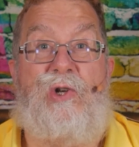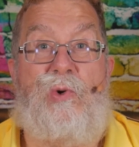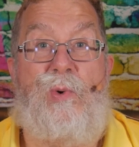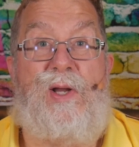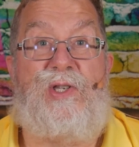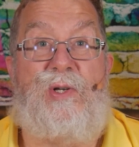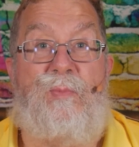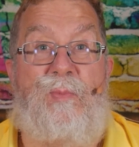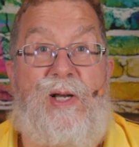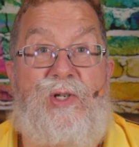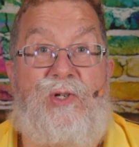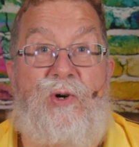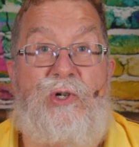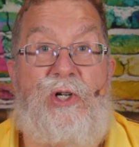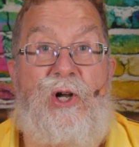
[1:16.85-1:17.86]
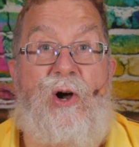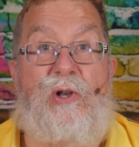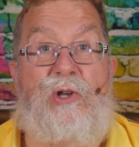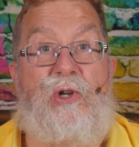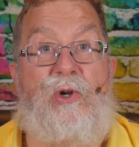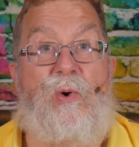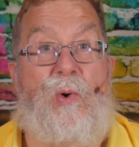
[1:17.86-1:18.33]
doing some researching
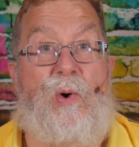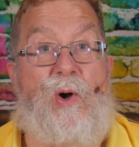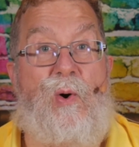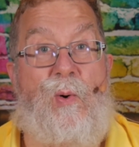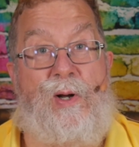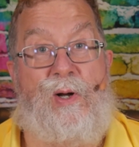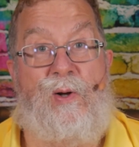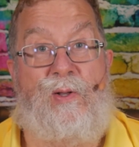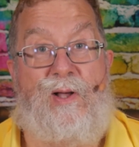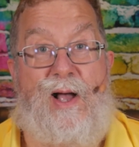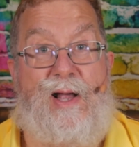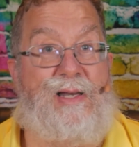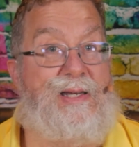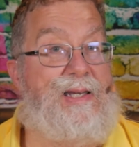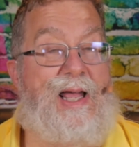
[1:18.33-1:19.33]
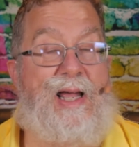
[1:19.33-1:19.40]
on you or going online.